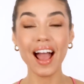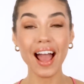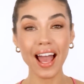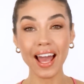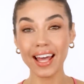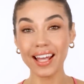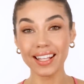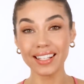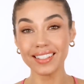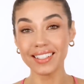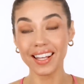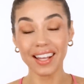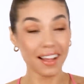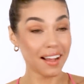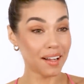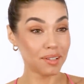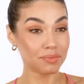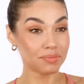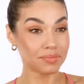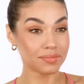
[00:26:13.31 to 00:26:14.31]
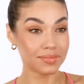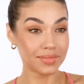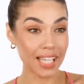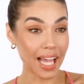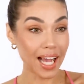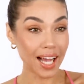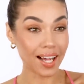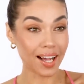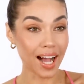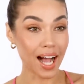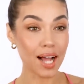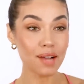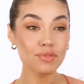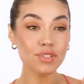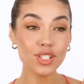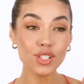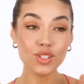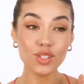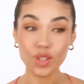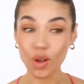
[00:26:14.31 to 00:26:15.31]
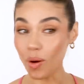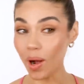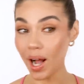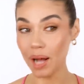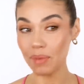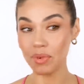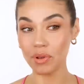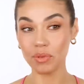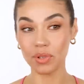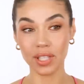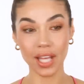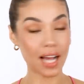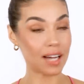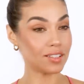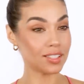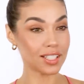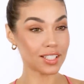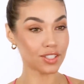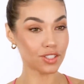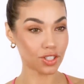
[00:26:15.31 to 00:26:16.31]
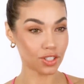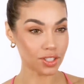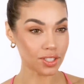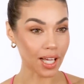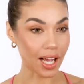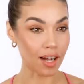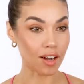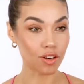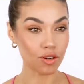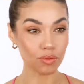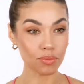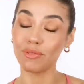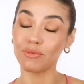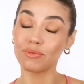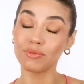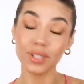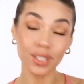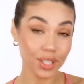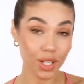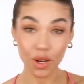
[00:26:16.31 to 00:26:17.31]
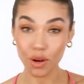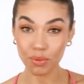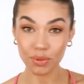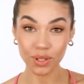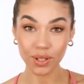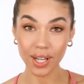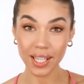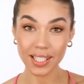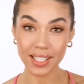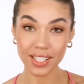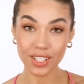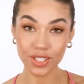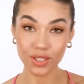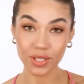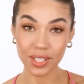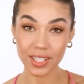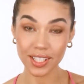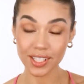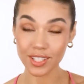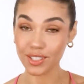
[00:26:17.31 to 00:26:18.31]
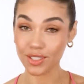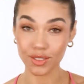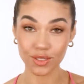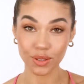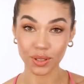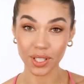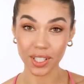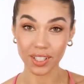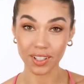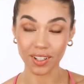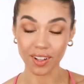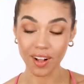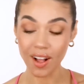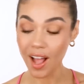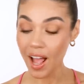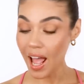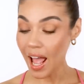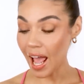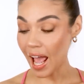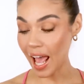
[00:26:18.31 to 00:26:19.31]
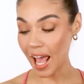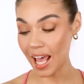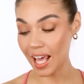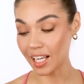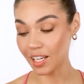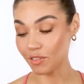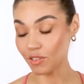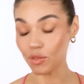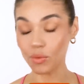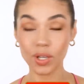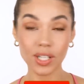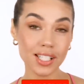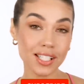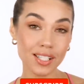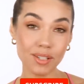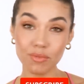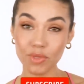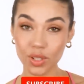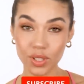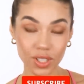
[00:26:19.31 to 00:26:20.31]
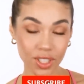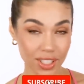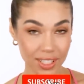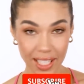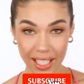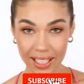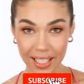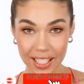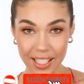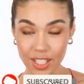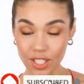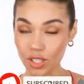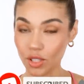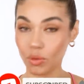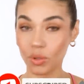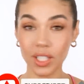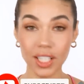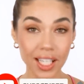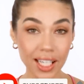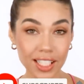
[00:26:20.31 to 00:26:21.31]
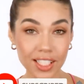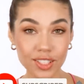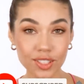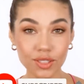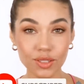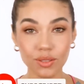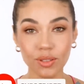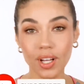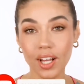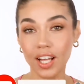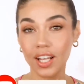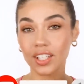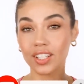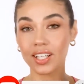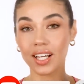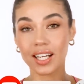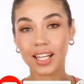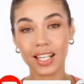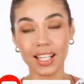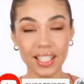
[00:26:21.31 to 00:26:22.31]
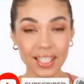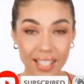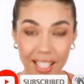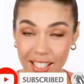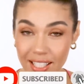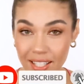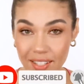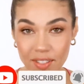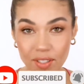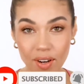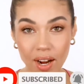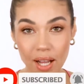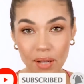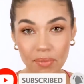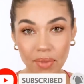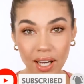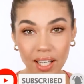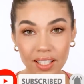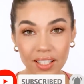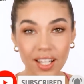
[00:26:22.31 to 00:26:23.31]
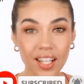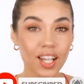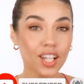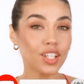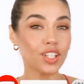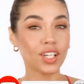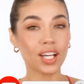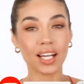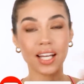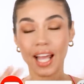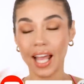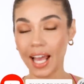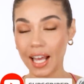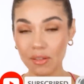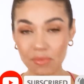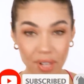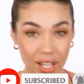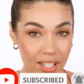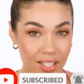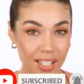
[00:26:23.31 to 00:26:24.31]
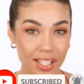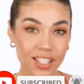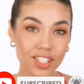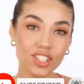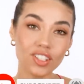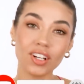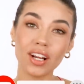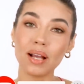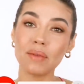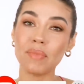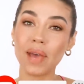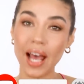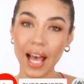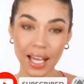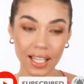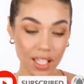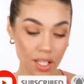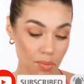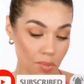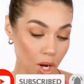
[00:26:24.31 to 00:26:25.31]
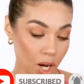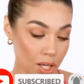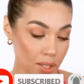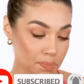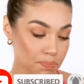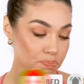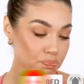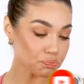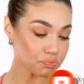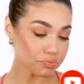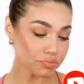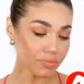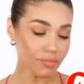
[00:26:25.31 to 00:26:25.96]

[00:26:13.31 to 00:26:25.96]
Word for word: And yeah, I'm just so happy with how this turned out. I really hope you guys enjoyed this tutorial. And if you want to see more looks like this, you know what you got to do. You got to hit that subscribe button. You got to add me on Instagram @Eman.